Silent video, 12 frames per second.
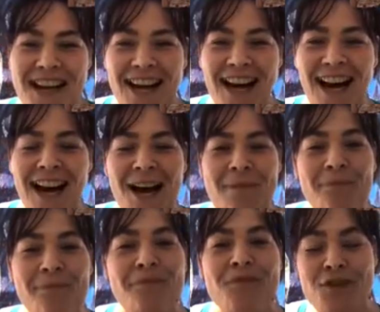Um,
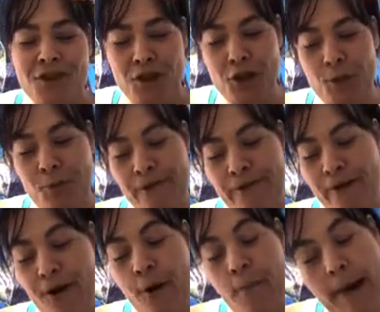do you
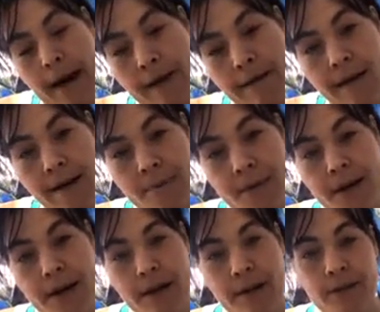prefer male
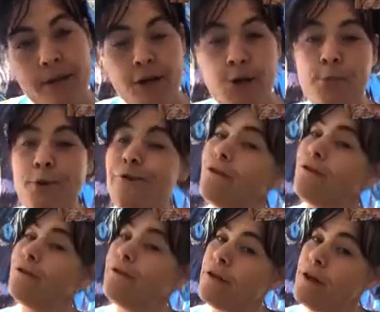company? Do you prefer
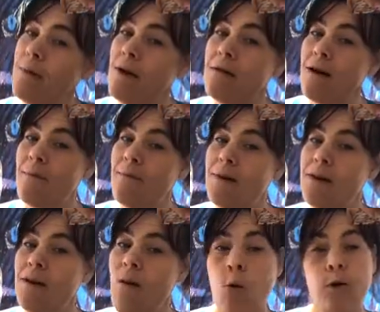female
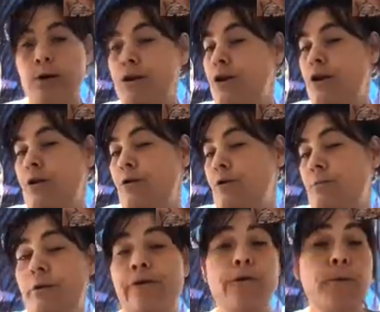company, or do you
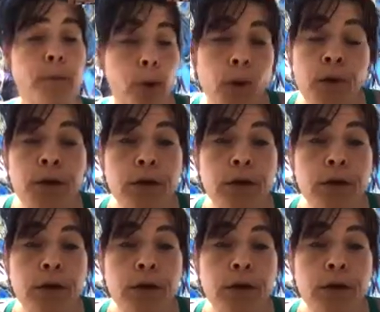prefer both?